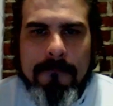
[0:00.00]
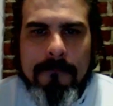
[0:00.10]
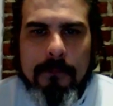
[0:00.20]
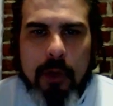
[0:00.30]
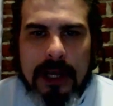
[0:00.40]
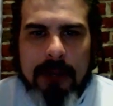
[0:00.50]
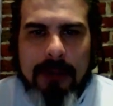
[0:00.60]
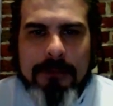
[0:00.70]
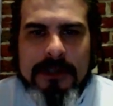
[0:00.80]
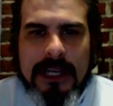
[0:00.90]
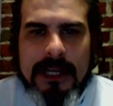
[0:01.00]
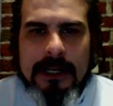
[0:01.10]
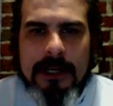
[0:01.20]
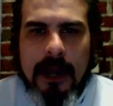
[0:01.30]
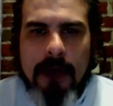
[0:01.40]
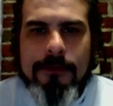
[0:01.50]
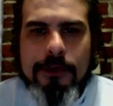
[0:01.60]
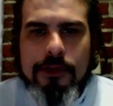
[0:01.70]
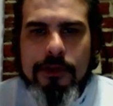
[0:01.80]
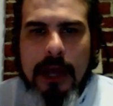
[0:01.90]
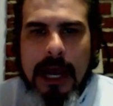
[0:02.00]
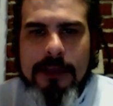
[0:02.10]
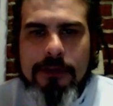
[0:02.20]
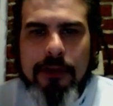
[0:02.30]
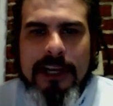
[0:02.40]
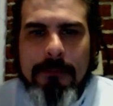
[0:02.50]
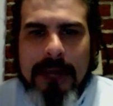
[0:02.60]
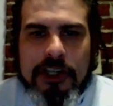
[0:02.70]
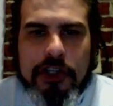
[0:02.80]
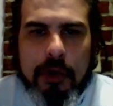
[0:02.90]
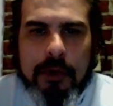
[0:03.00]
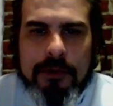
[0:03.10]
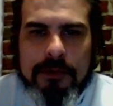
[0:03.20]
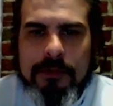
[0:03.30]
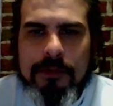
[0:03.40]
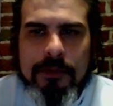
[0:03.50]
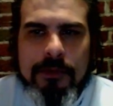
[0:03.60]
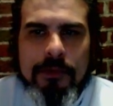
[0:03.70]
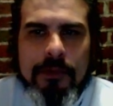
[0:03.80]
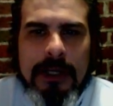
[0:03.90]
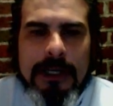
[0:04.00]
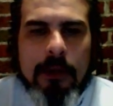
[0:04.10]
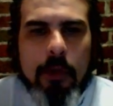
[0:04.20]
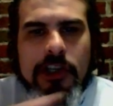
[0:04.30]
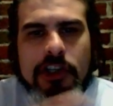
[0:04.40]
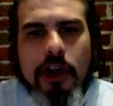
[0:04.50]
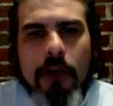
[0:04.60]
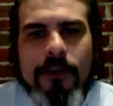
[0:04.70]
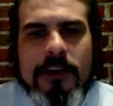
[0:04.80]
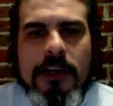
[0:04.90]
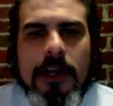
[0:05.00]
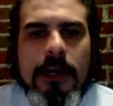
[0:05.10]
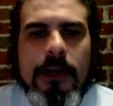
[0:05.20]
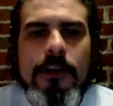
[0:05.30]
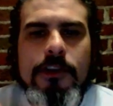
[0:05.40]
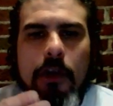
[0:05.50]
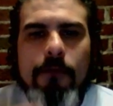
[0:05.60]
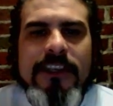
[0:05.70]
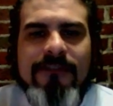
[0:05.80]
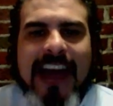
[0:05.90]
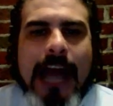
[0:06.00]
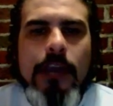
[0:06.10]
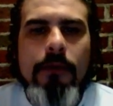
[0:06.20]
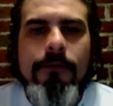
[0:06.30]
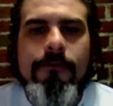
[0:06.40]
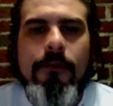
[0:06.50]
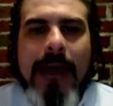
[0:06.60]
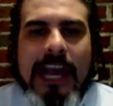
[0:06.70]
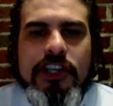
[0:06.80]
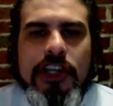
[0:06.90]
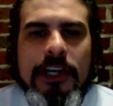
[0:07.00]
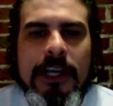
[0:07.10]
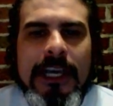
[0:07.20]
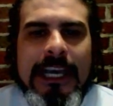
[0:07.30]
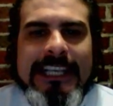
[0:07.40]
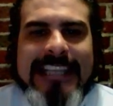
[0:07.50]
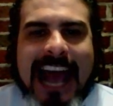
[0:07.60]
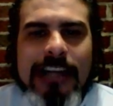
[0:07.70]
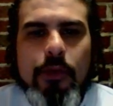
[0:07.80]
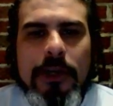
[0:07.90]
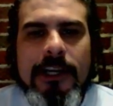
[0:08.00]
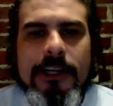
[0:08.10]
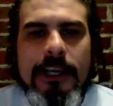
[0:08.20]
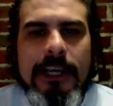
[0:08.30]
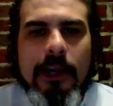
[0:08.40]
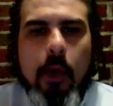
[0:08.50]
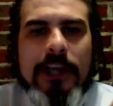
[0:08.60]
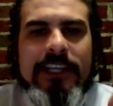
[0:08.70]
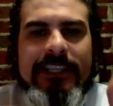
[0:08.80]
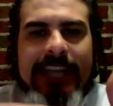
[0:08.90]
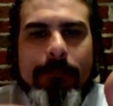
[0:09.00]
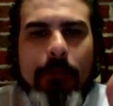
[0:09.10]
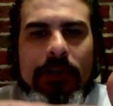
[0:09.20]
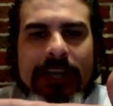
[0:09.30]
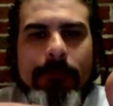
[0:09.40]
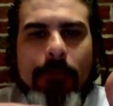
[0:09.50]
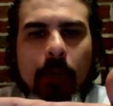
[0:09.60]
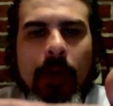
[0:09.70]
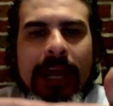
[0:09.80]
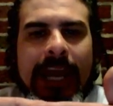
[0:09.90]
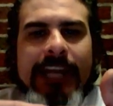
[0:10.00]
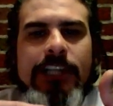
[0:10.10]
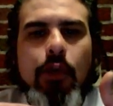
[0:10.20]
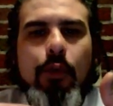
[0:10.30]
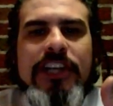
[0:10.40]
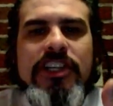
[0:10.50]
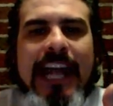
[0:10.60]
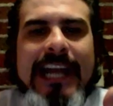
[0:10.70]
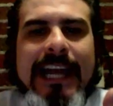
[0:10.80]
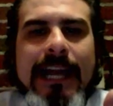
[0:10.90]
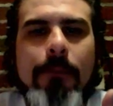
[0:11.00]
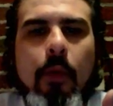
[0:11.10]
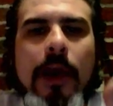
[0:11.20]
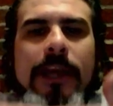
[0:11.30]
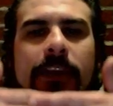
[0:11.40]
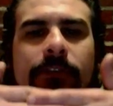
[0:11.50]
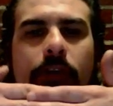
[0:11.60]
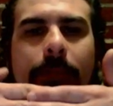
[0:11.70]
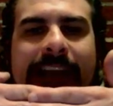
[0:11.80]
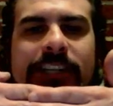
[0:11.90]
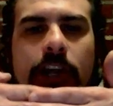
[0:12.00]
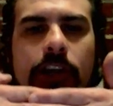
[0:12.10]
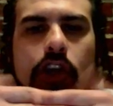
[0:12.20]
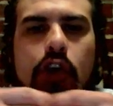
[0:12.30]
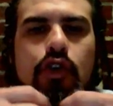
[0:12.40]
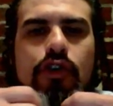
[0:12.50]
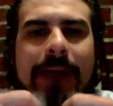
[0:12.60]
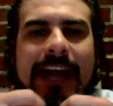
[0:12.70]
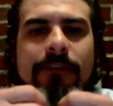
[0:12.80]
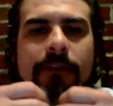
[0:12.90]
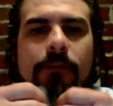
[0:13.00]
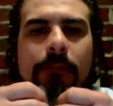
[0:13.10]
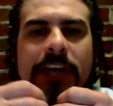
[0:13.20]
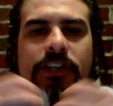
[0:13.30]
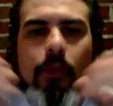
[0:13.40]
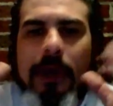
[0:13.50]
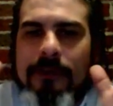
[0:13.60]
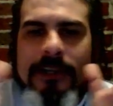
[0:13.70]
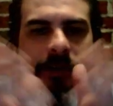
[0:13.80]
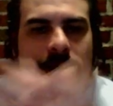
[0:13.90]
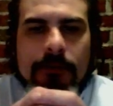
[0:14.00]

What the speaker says: really representative of a three-dimensional. In other words, the surface value of information is actually going deeper and deeper, and it's originating at a point. If you imagine a huge amount of information, whether it's